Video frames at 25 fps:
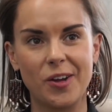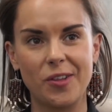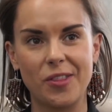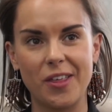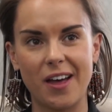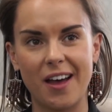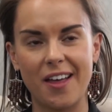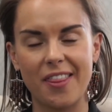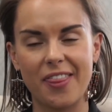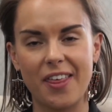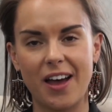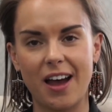
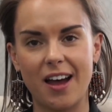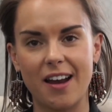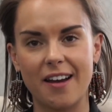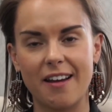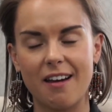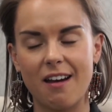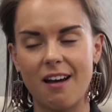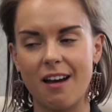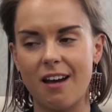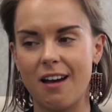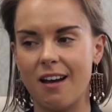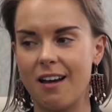
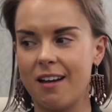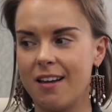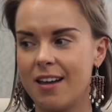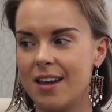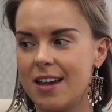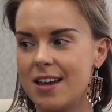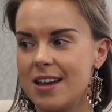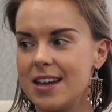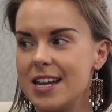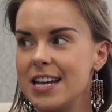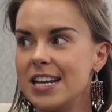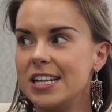that
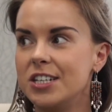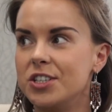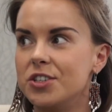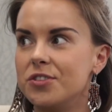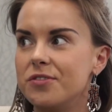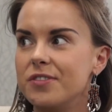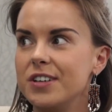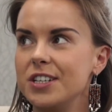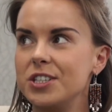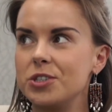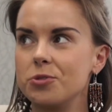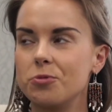
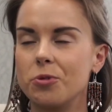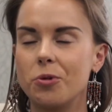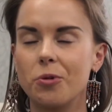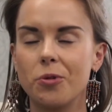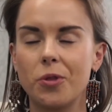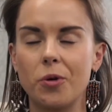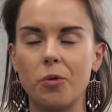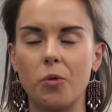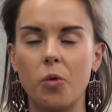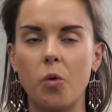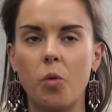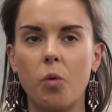individual
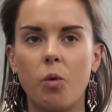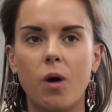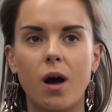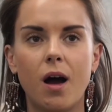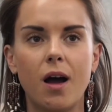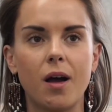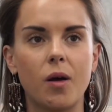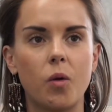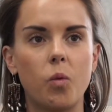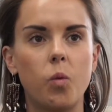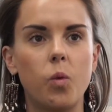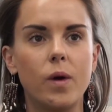that will
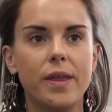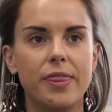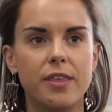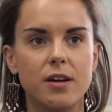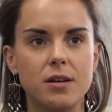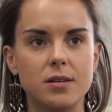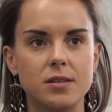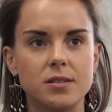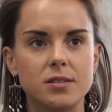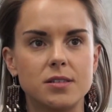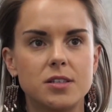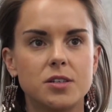work with
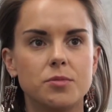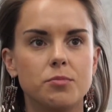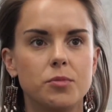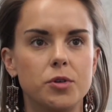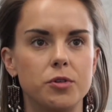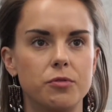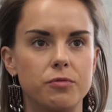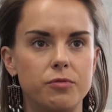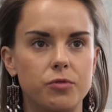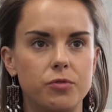us to move